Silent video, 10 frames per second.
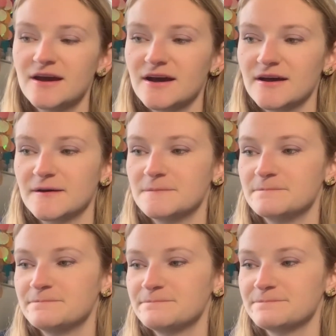
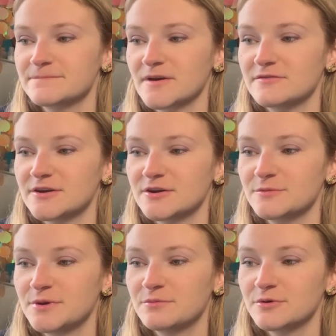I figured
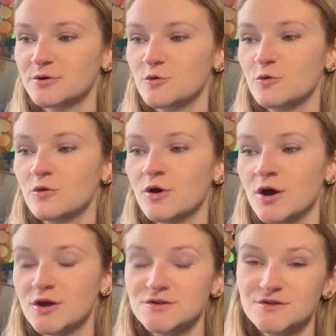it'd be pretty cool
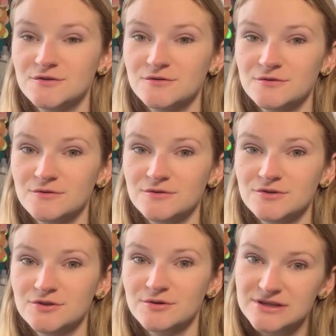to
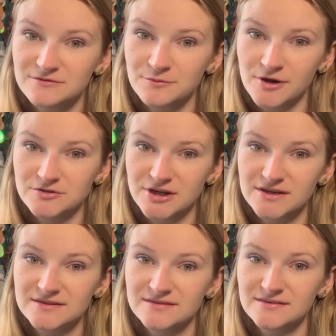do a different project